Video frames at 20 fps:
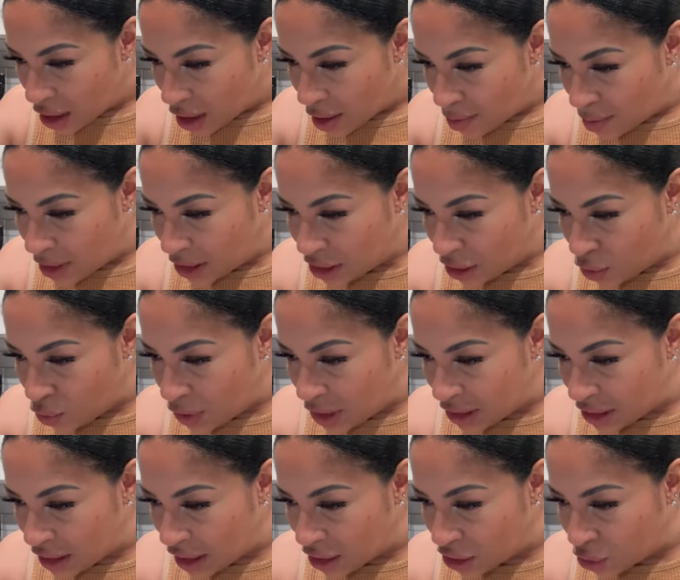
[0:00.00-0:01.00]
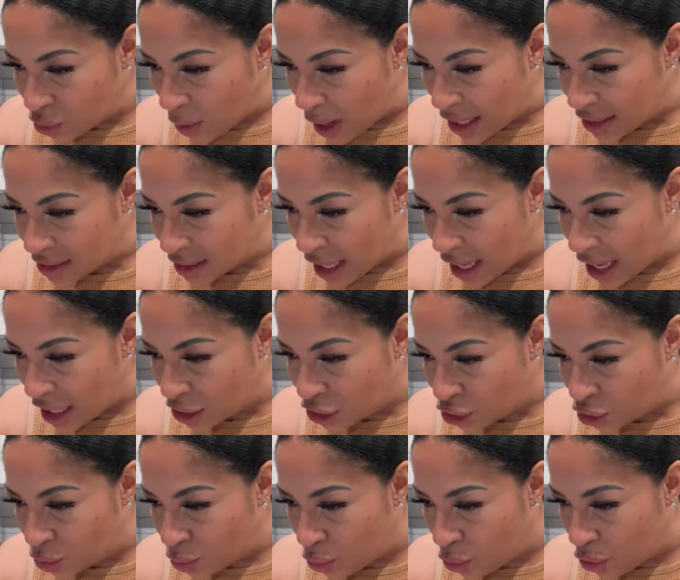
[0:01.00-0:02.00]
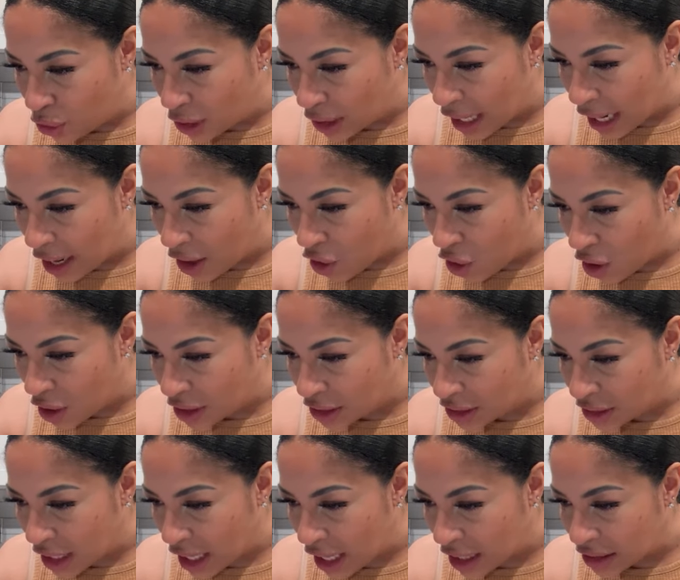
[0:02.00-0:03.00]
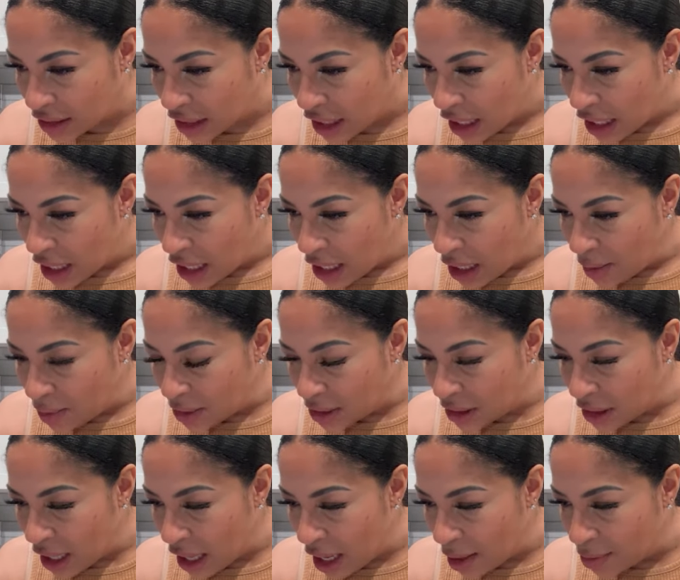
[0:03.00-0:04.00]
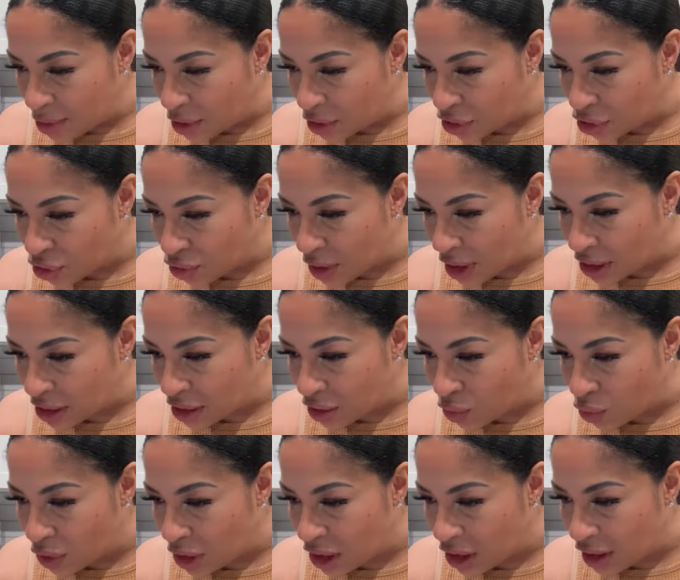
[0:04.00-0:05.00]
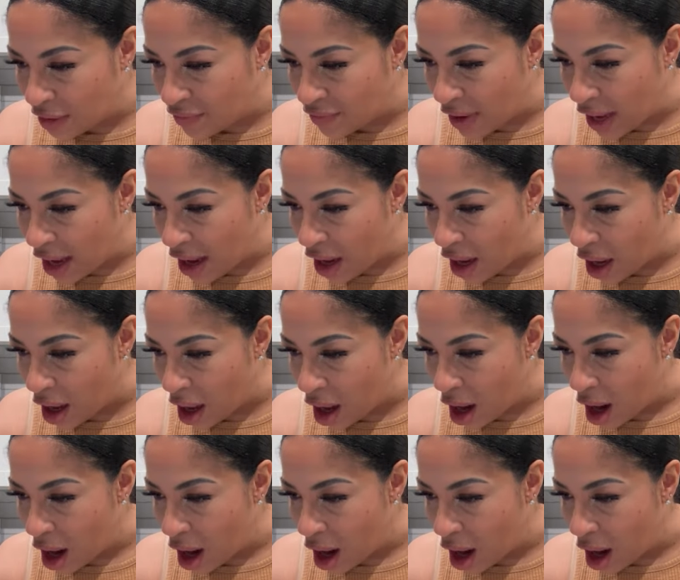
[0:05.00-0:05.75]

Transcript: Miss Louise said twice I had two borderline heart attacks. It was a combo of stress and weakened valve.